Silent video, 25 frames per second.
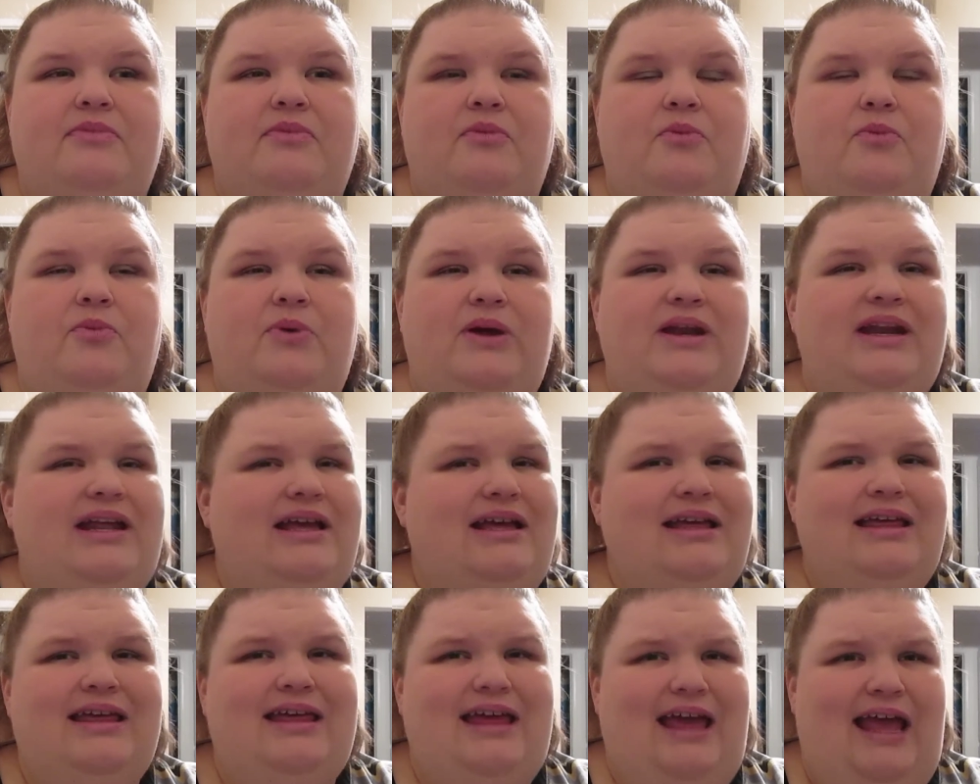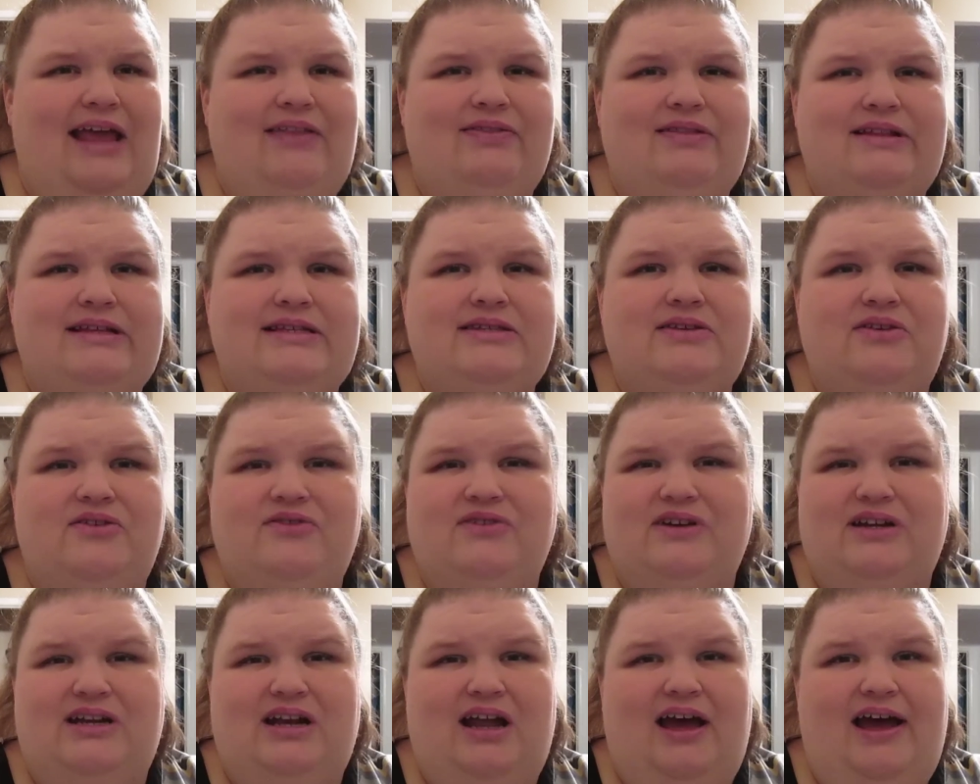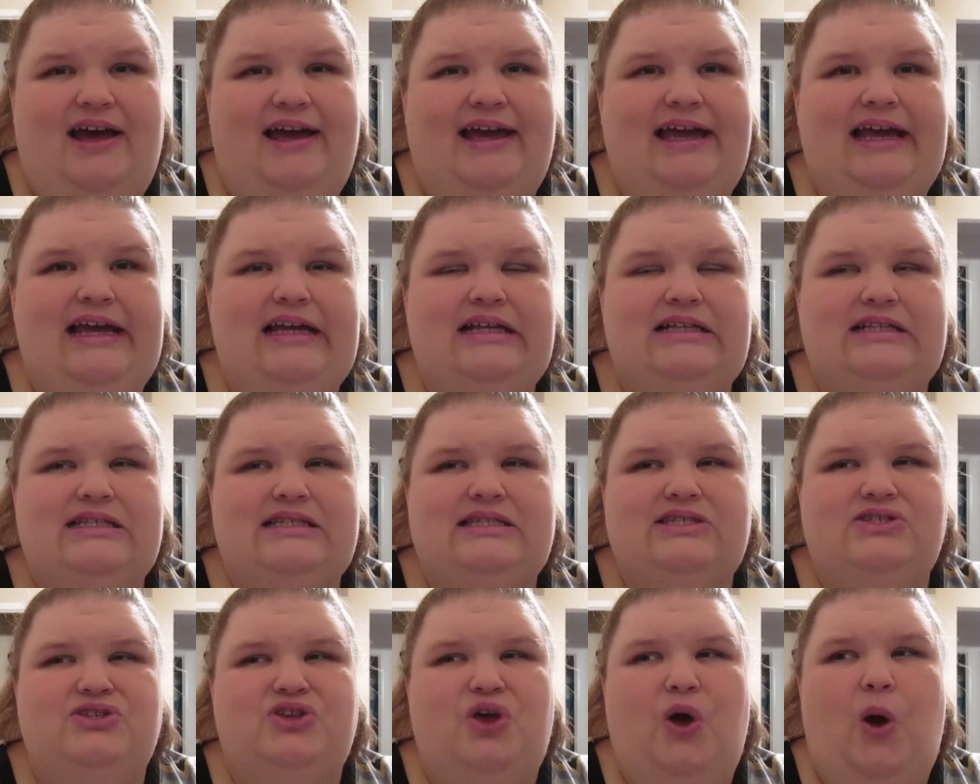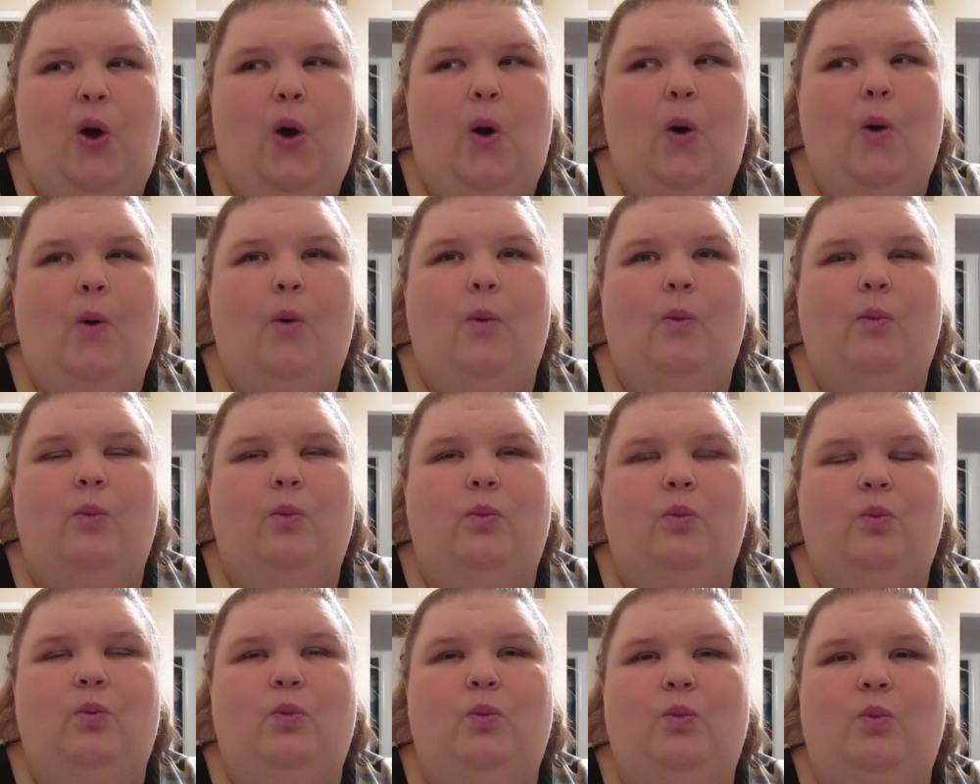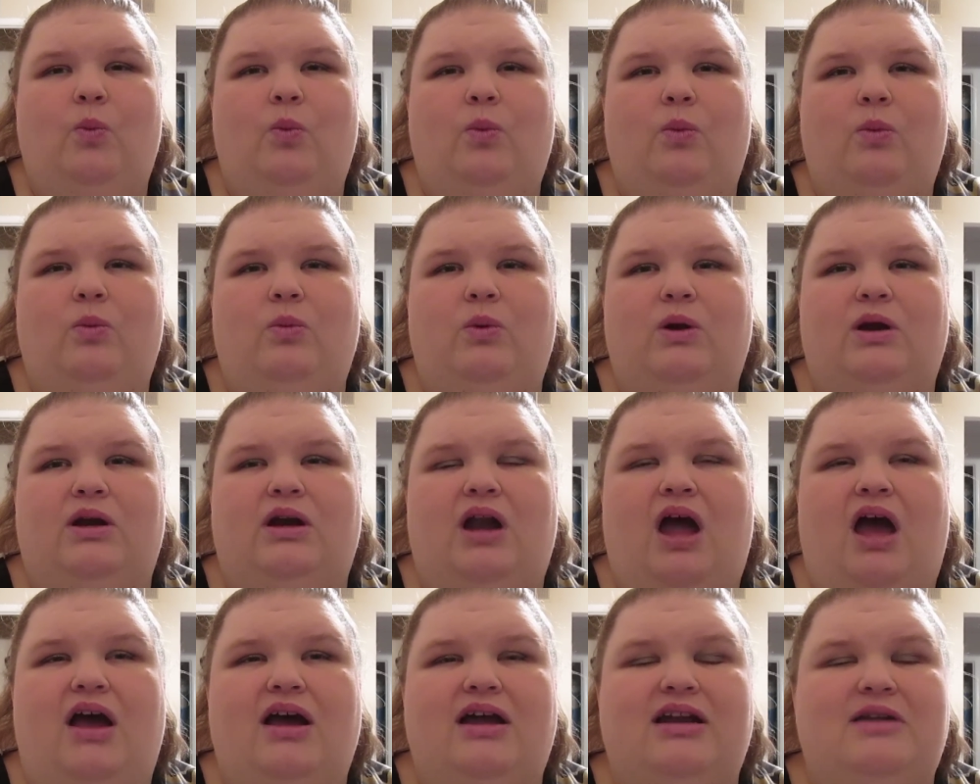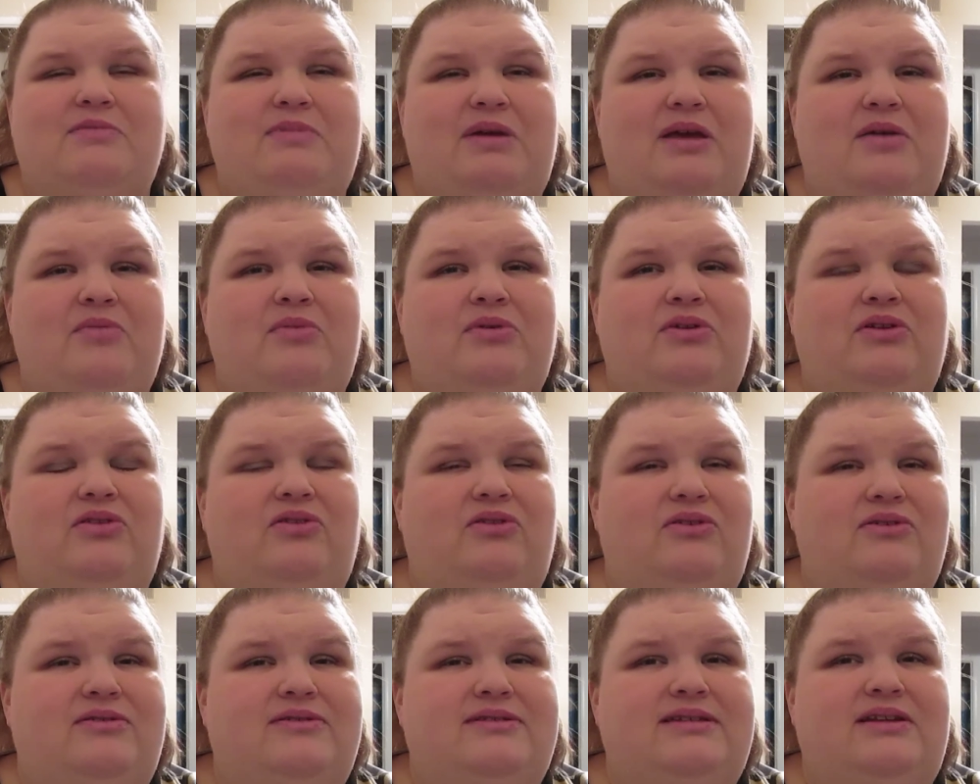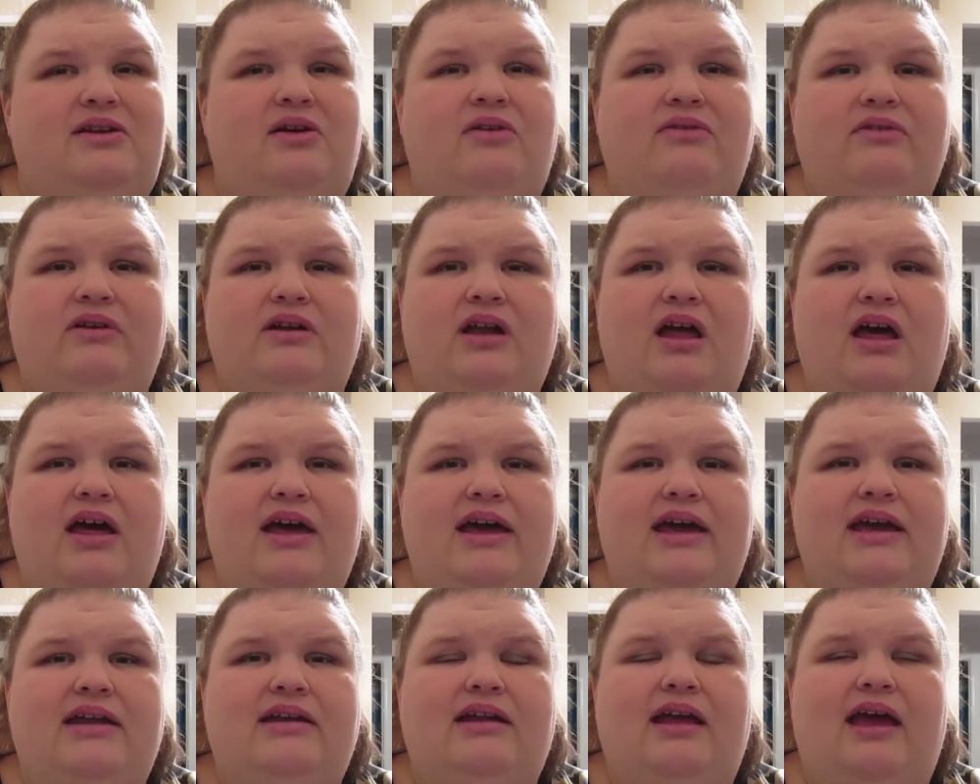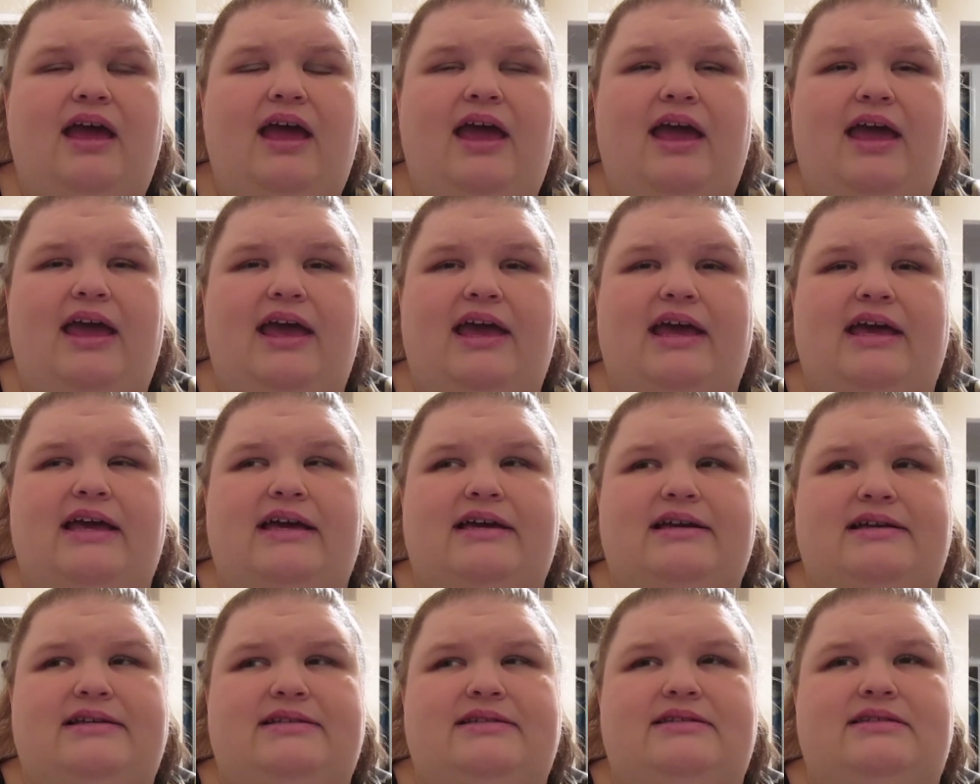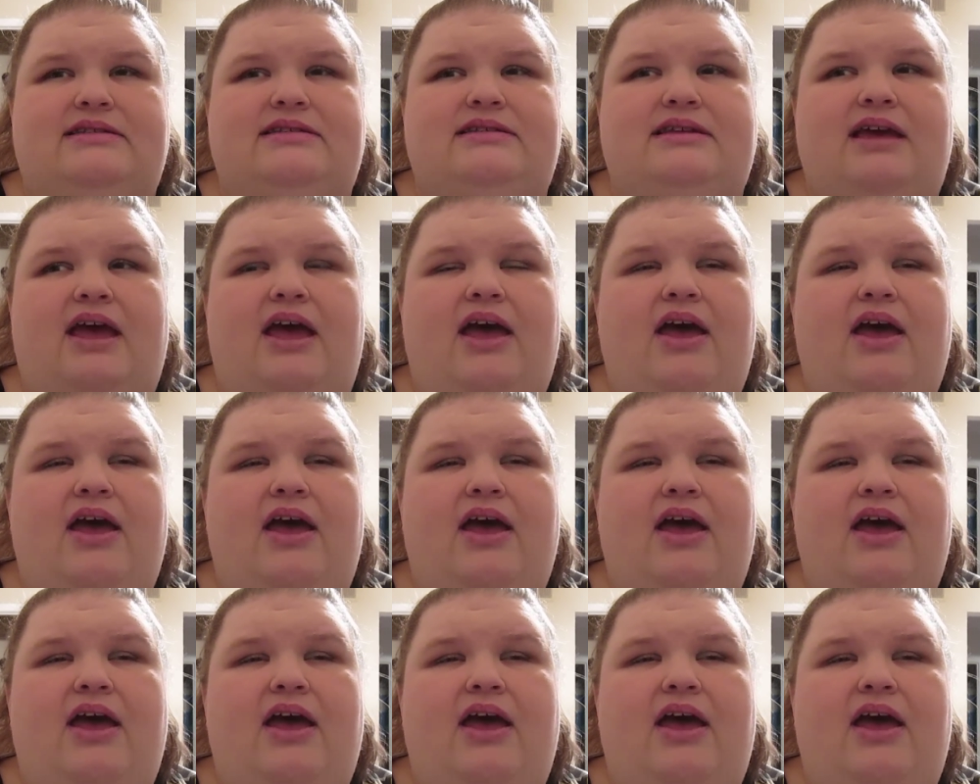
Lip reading: we didn't gain this overnight, so we're not going to be able to lose it overnight, and